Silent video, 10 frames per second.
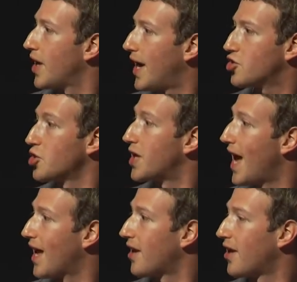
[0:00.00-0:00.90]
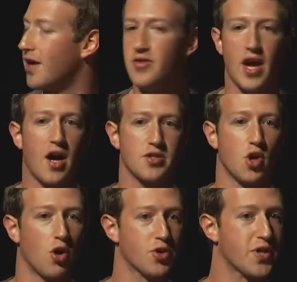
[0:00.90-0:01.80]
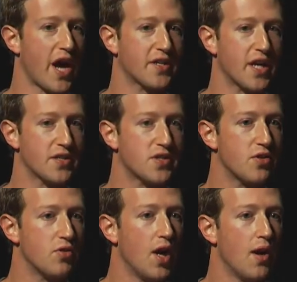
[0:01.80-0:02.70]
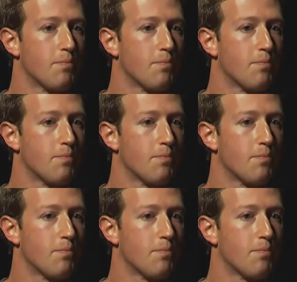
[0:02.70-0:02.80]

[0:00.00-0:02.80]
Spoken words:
they actually can, and the odds are stacked against you,